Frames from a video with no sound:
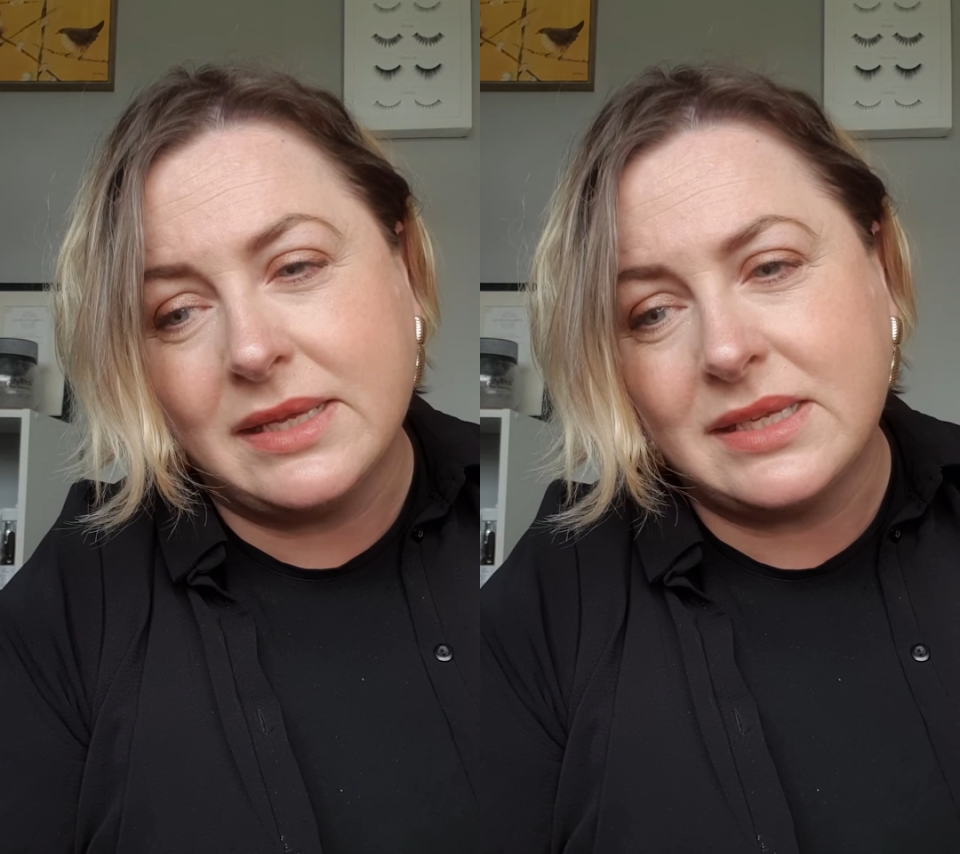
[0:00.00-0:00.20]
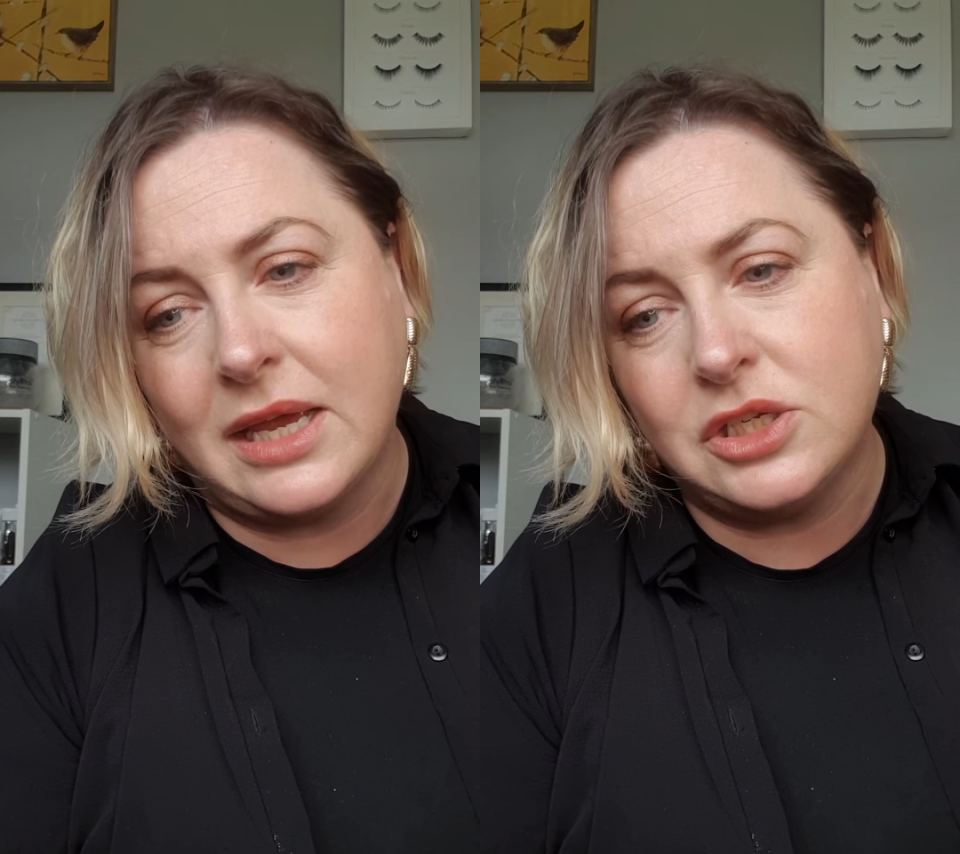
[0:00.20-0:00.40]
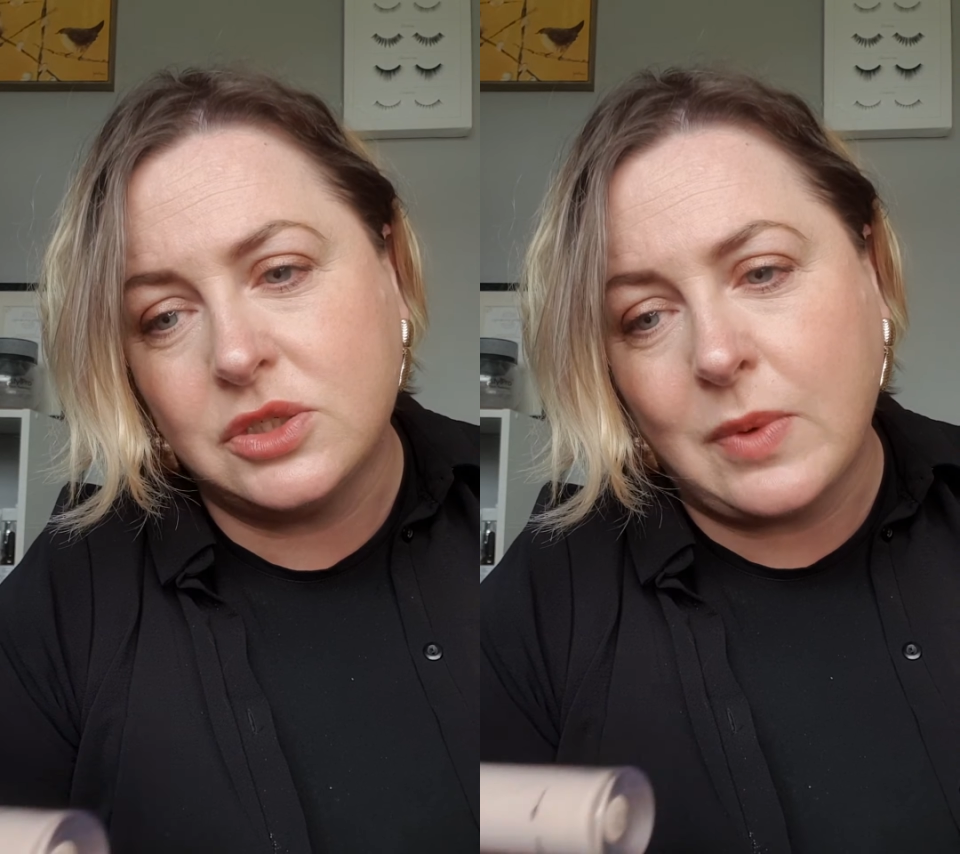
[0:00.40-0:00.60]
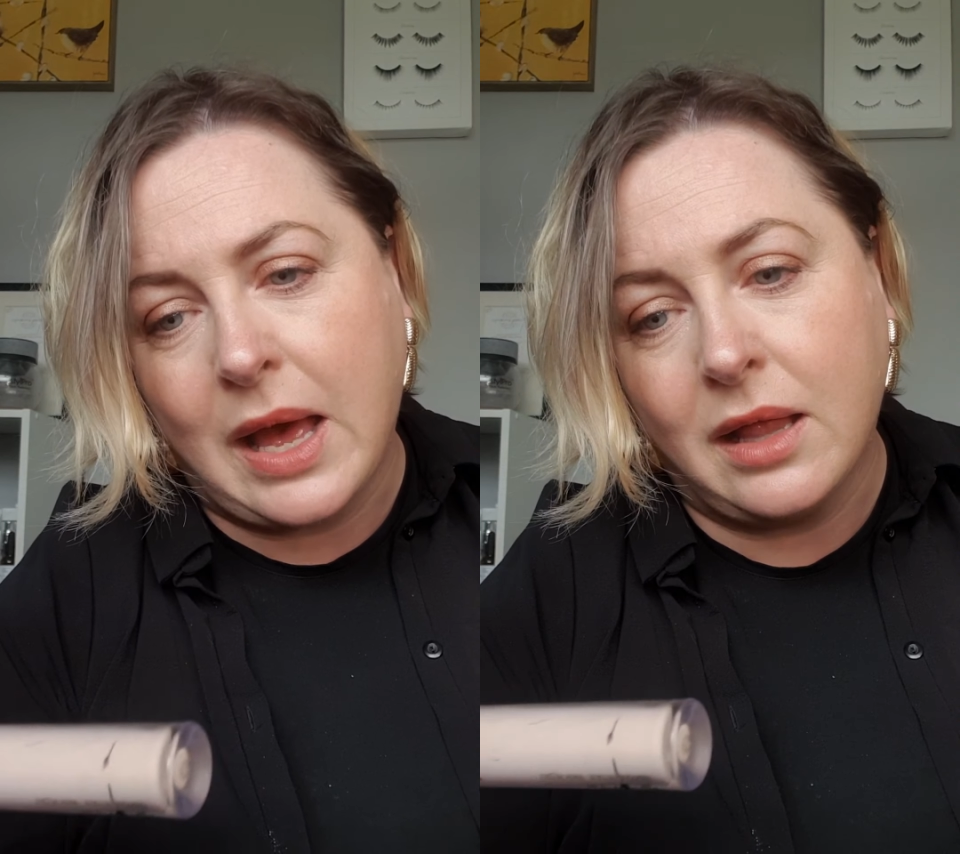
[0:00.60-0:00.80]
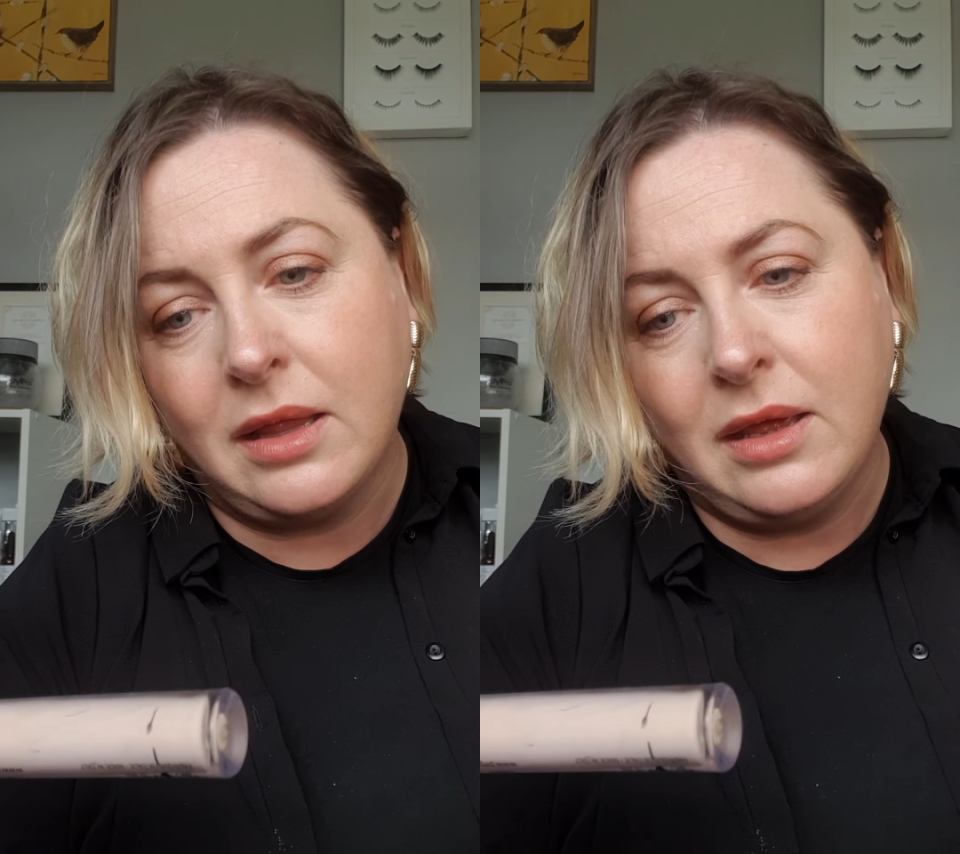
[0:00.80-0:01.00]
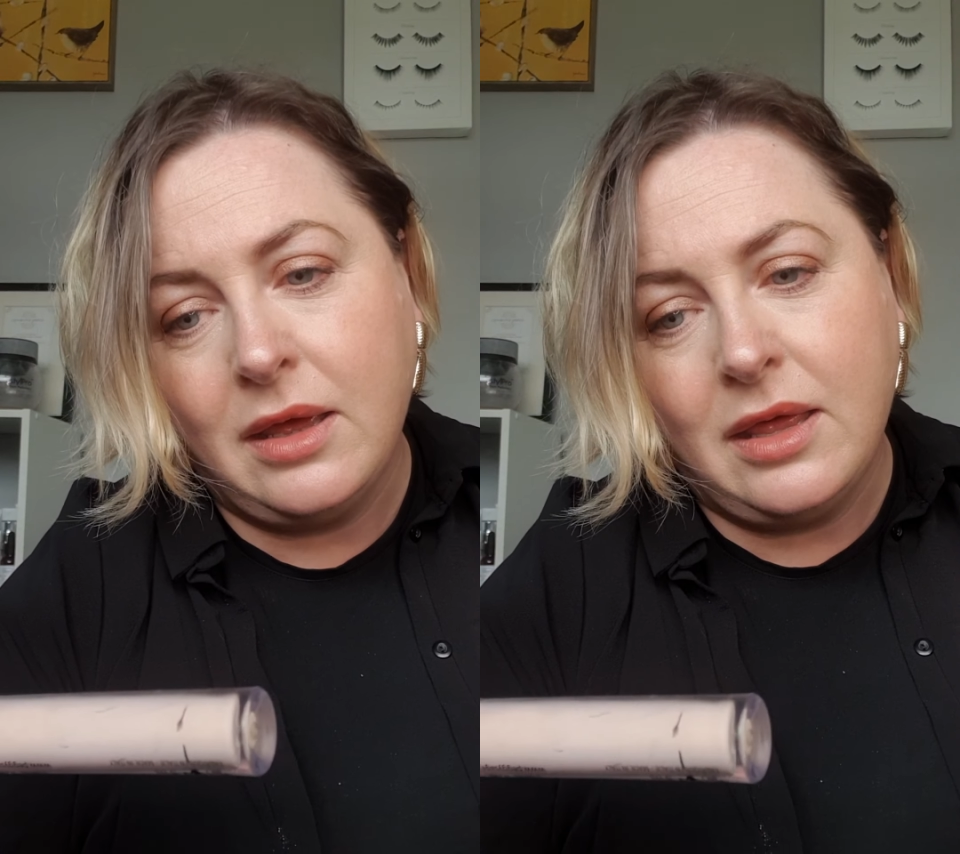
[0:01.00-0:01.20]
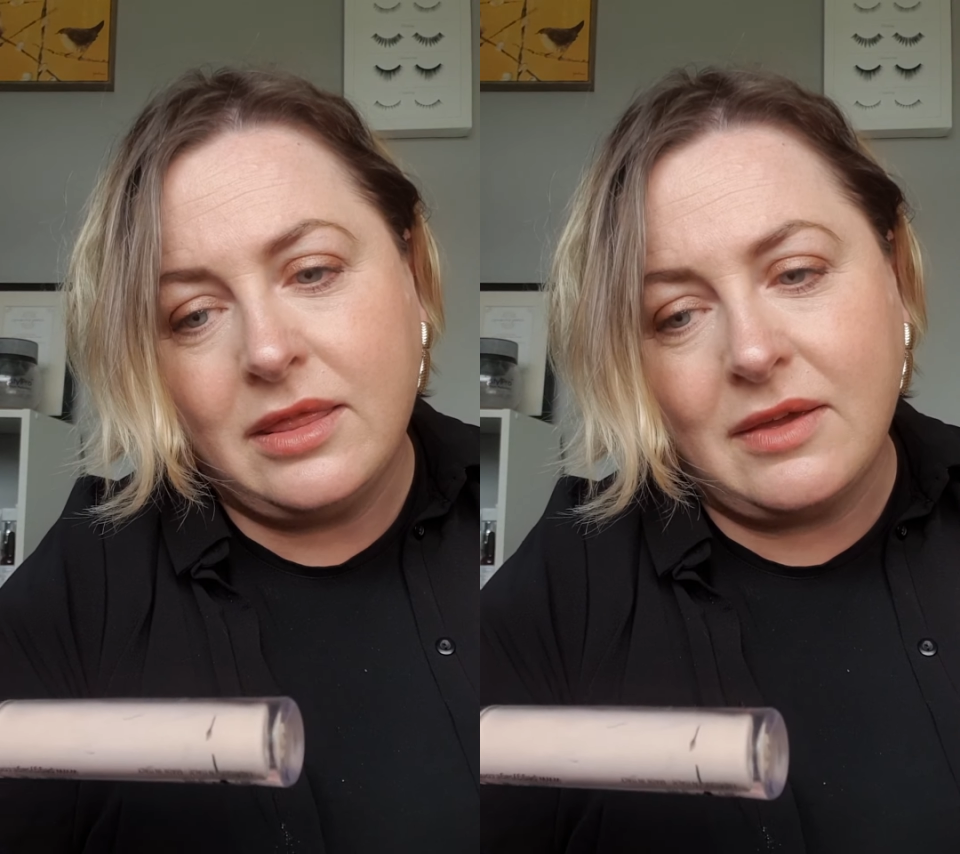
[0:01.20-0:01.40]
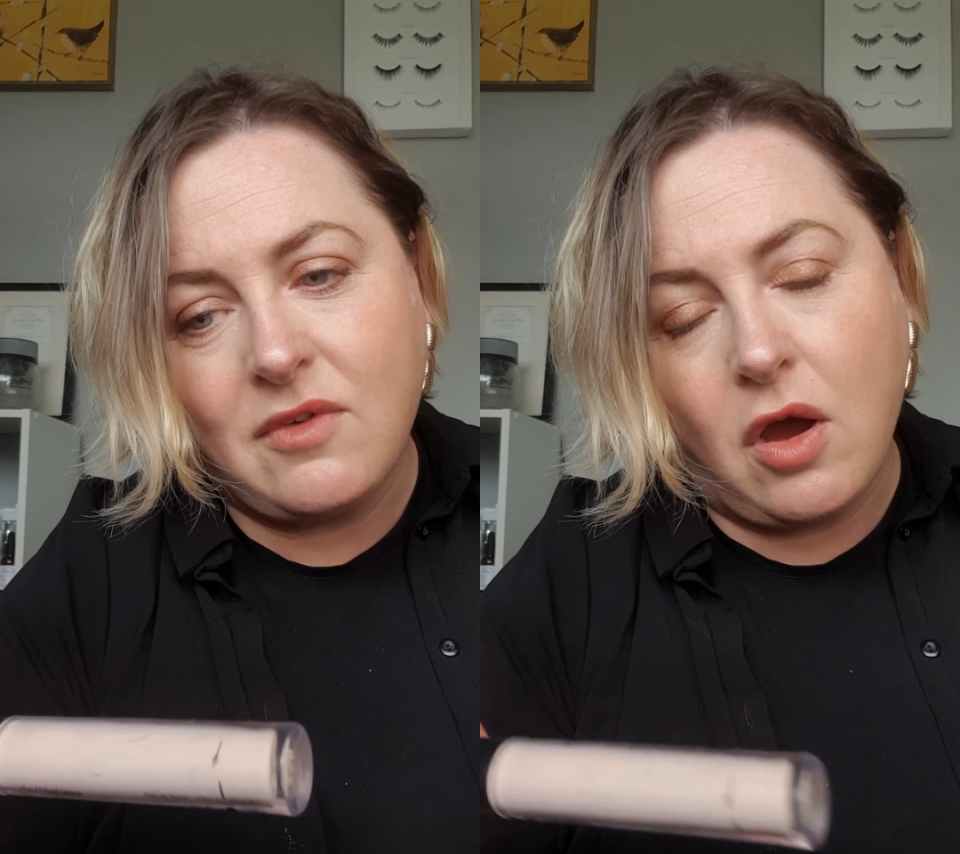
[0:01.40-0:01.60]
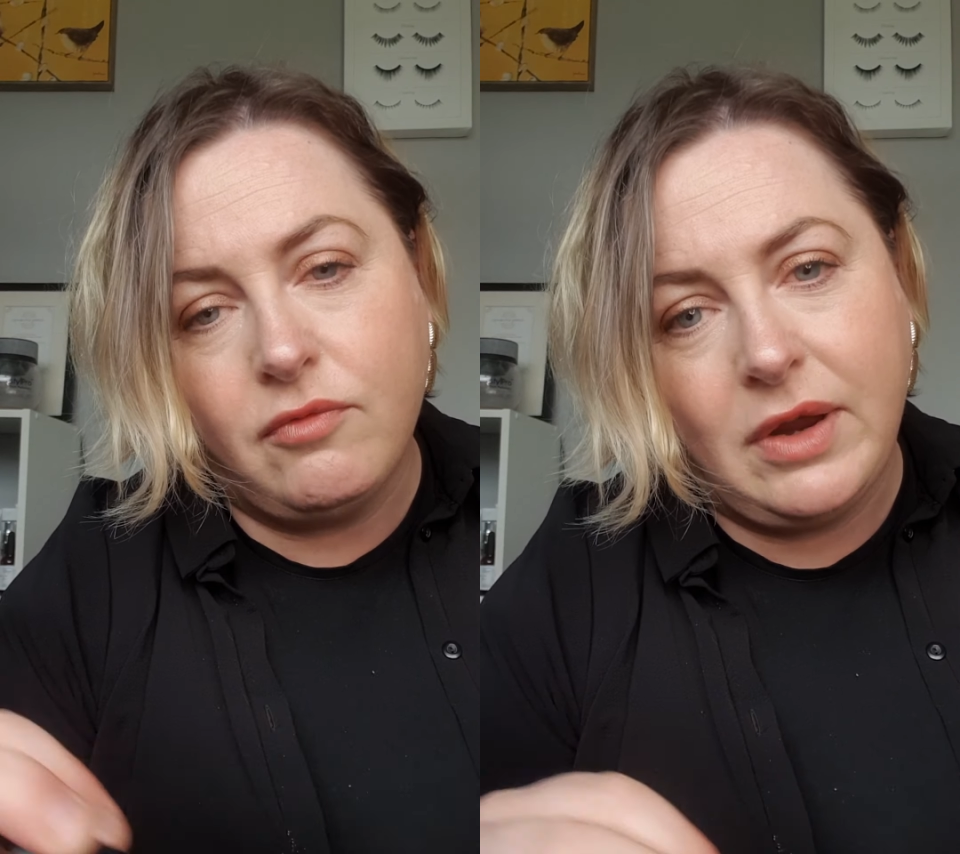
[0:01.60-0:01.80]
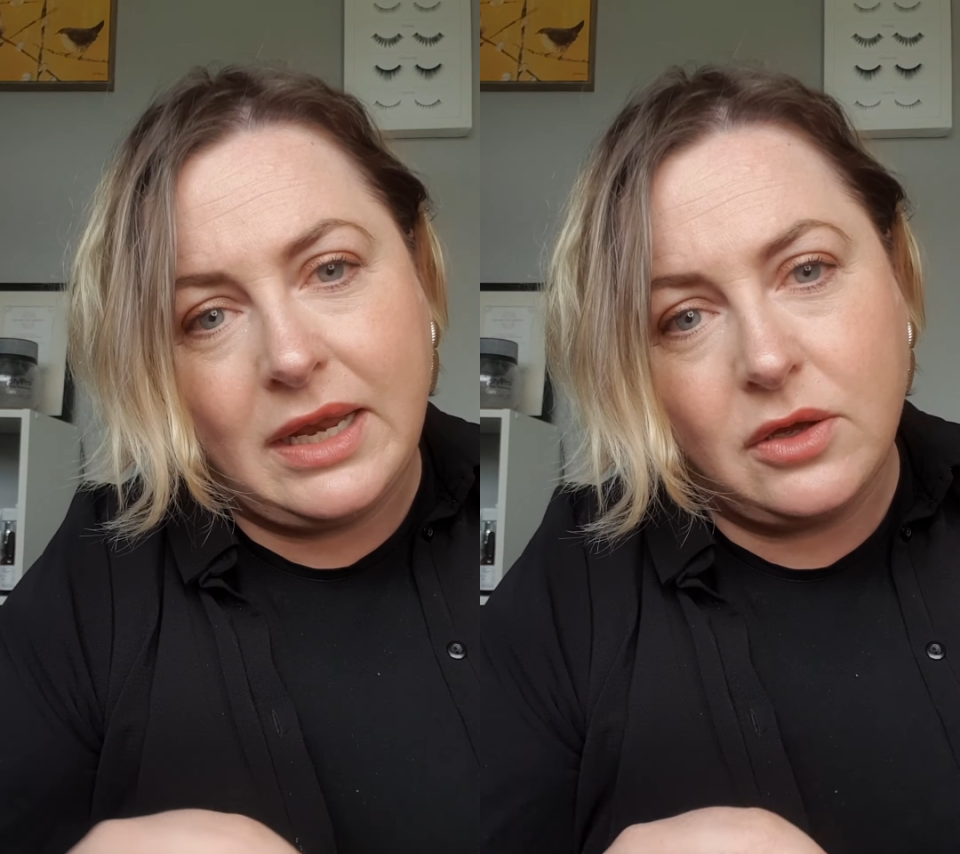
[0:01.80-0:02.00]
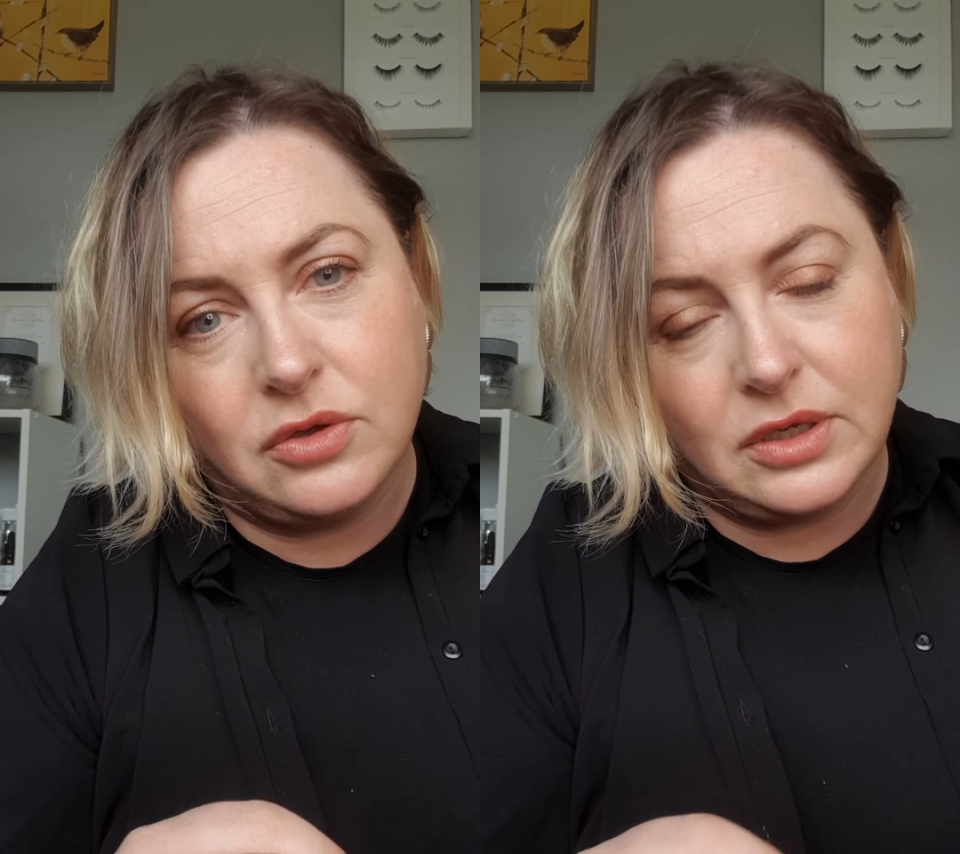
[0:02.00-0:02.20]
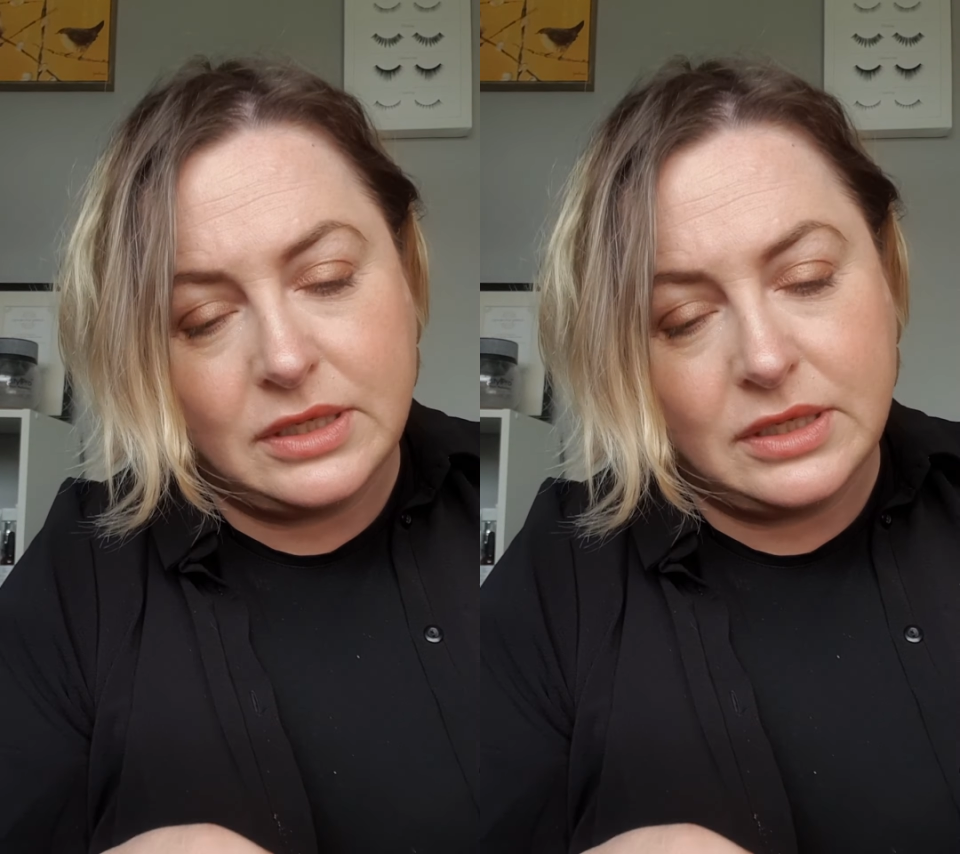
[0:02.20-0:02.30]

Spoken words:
Sage as well, they've got a really good